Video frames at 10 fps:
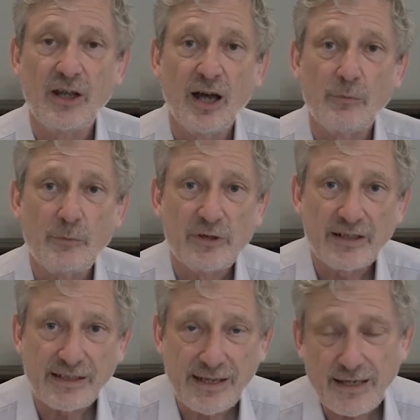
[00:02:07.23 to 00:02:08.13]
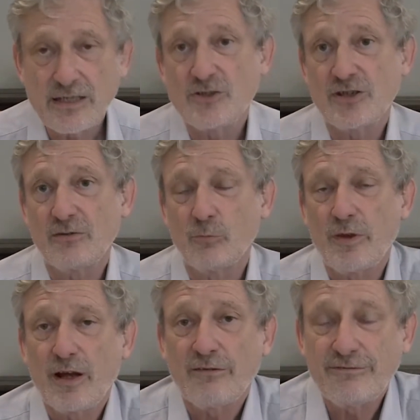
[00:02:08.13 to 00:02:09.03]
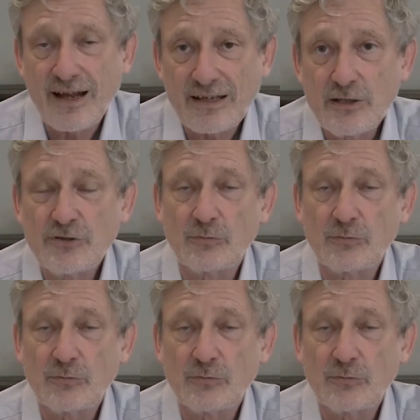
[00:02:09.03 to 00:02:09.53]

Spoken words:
And when we're engaged with our values